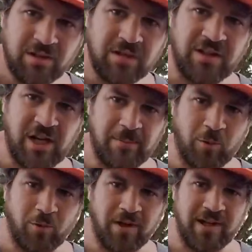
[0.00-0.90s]
the number
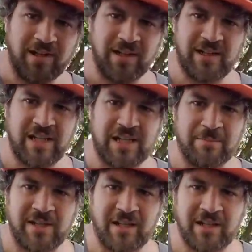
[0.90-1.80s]
one
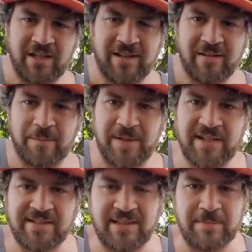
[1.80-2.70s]
enemy of
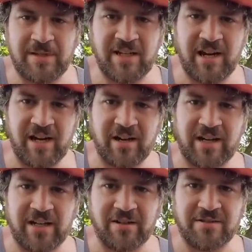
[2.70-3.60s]
PCP air
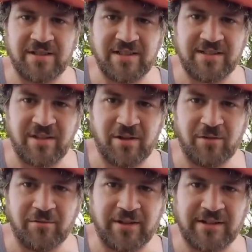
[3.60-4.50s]
gunners is
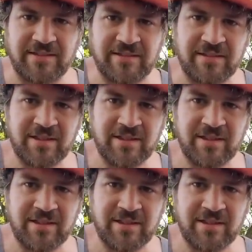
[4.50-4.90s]
O-rings.